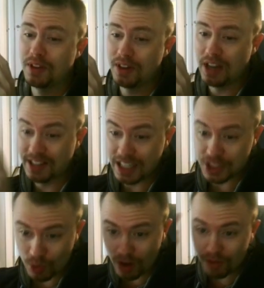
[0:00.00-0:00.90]
at
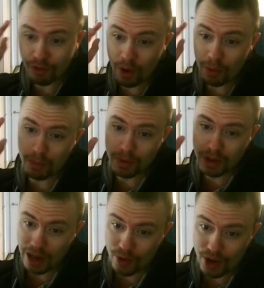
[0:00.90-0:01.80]
least one from
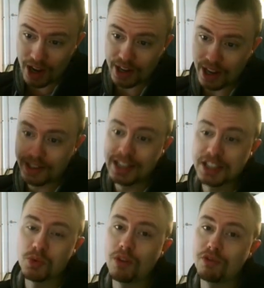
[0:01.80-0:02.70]
Cloud9, at
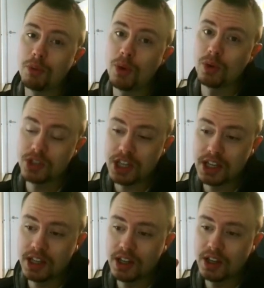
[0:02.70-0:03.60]
least one from
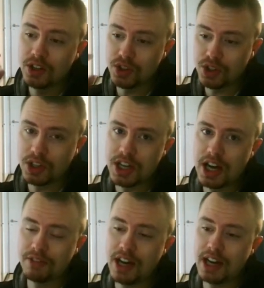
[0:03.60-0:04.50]
Monty. You got to
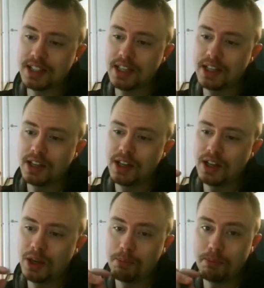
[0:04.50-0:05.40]
have that.
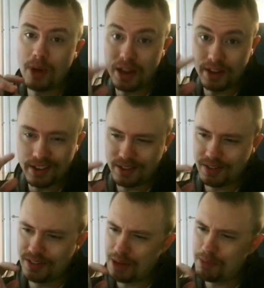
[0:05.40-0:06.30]
And
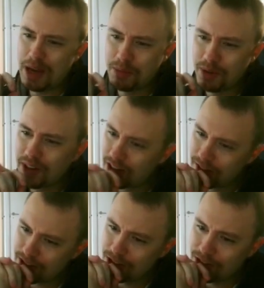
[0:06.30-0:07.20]
yeah, maybe
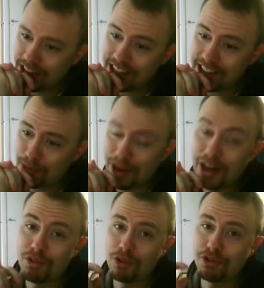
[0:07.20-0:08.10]
you need a
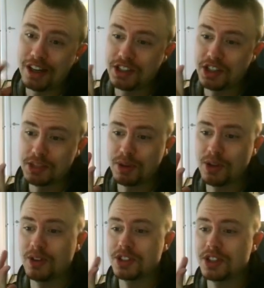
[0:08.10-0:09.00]
player from FaZe just
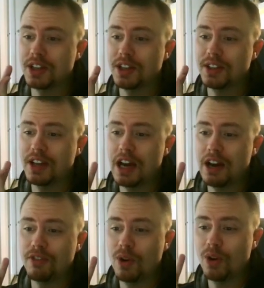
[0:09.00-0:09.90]
because they
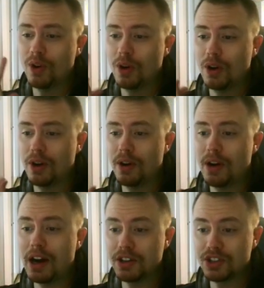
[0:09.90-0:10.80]
have a
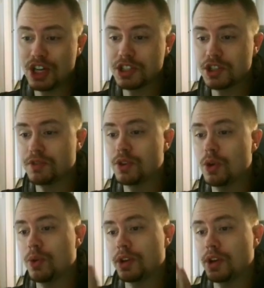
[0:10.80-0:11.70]
higher chance of
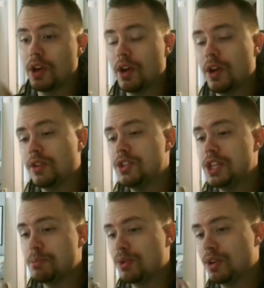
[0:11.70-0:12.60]
going
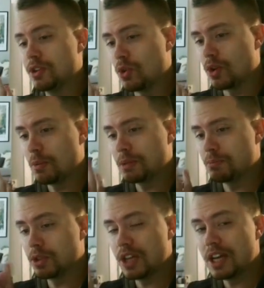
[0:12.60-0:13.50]
deeper in the tournament,
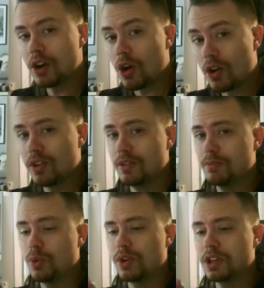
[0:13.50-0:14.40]
but they are
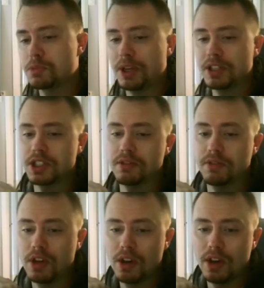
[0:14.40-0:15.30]
more expensive.
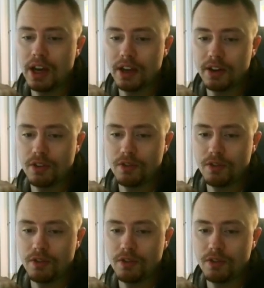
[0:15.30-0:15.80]
And